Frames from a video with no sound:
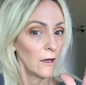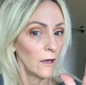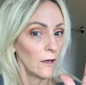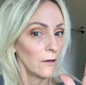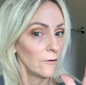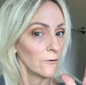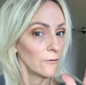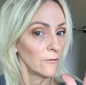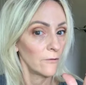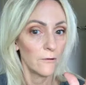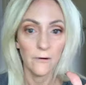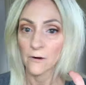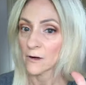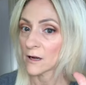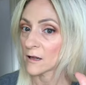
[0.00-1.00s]
oh,
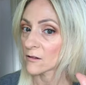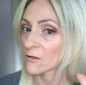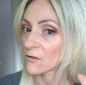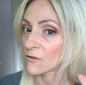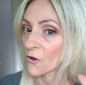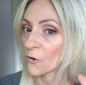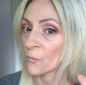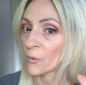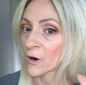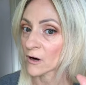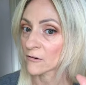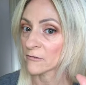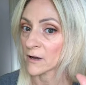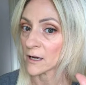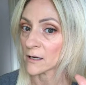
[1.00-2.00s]
it's so
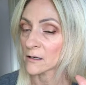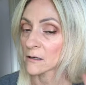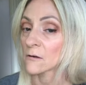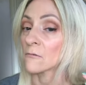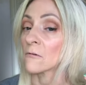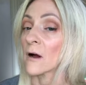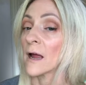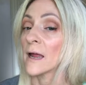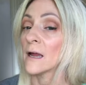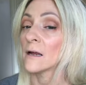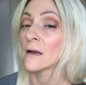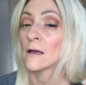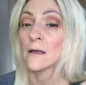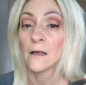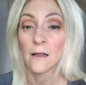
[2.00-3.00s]
perfect, right?
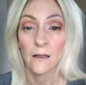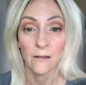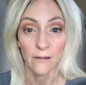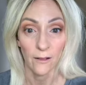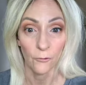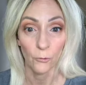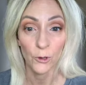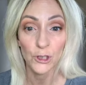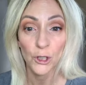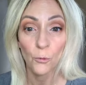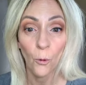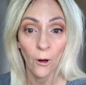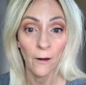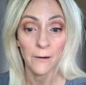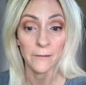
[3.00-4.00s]
That's what you
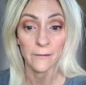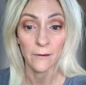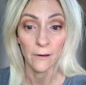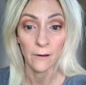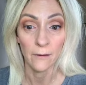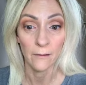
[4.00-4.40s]
want.